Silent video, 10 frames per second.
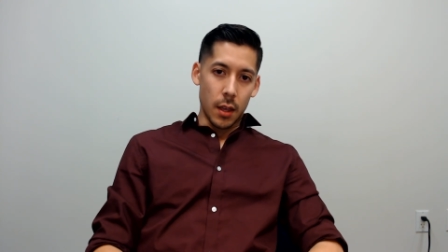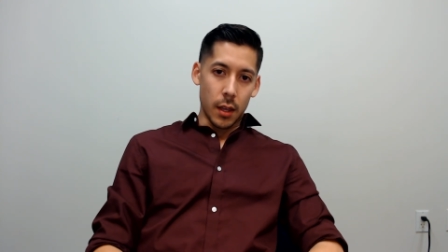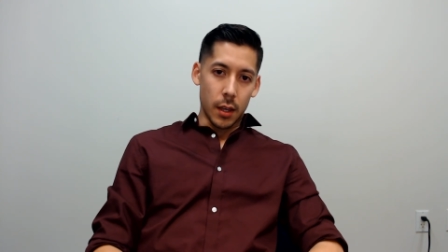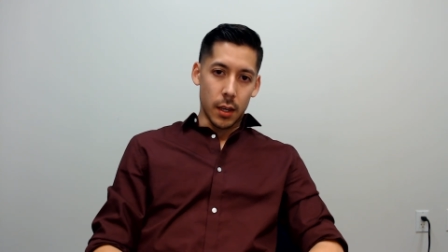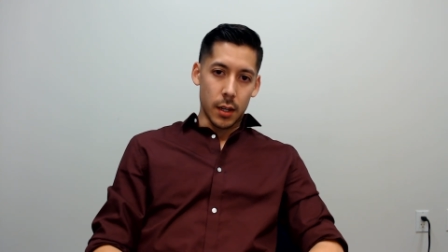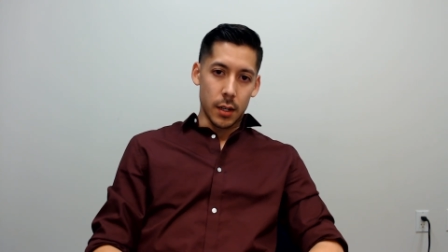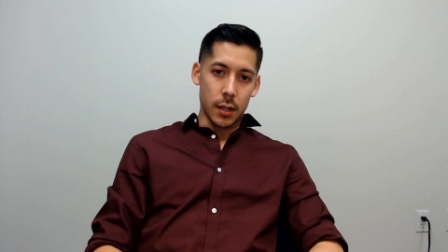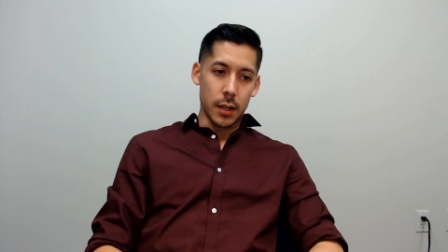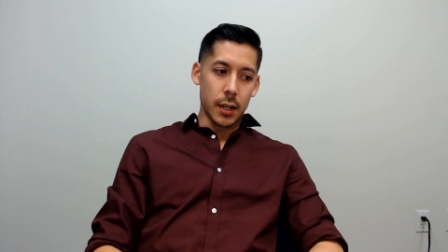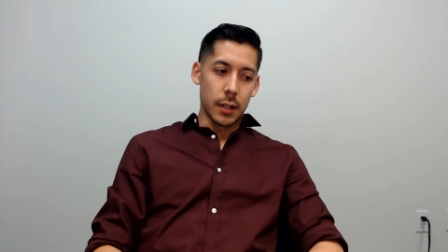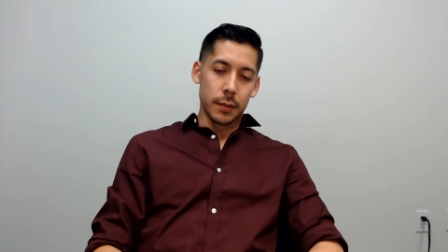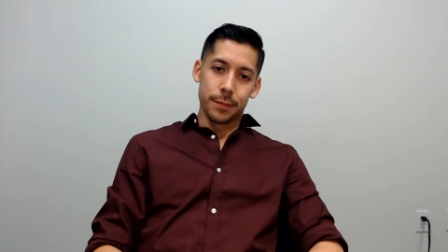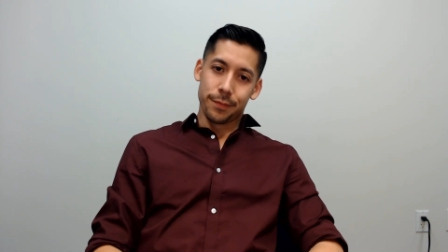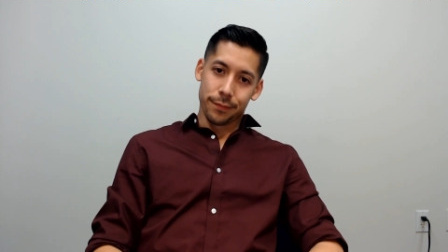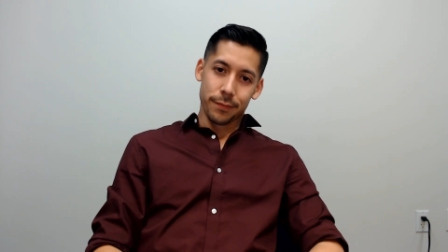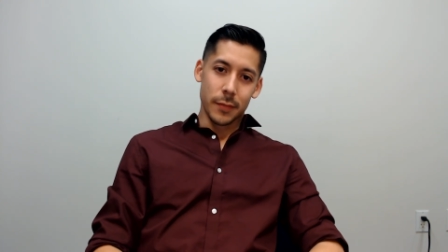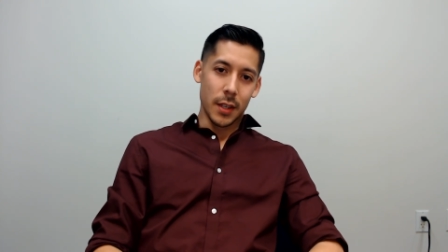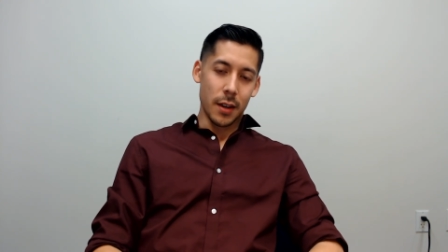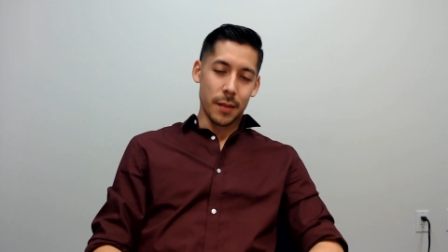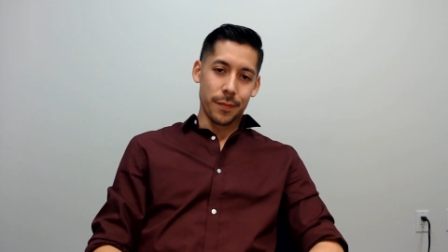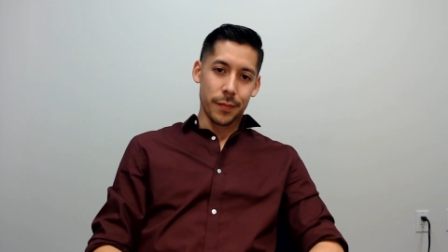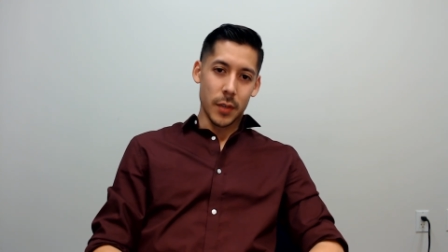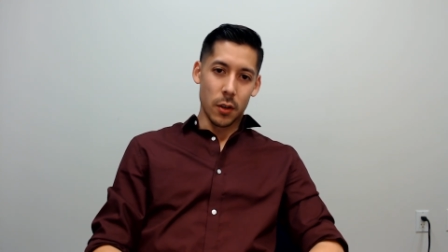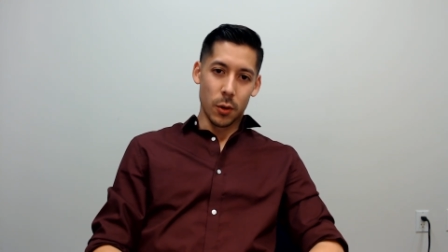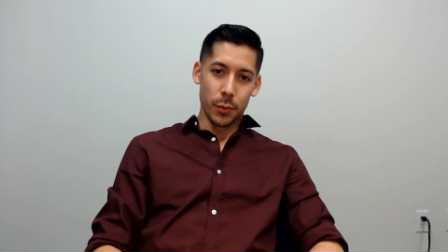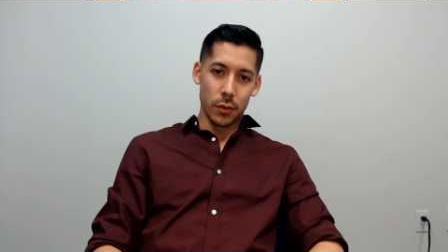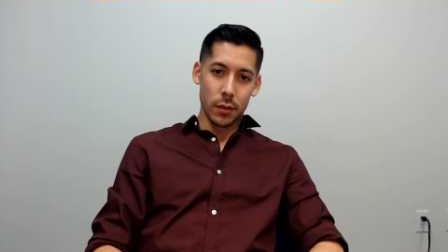and uh, yeah, I hope you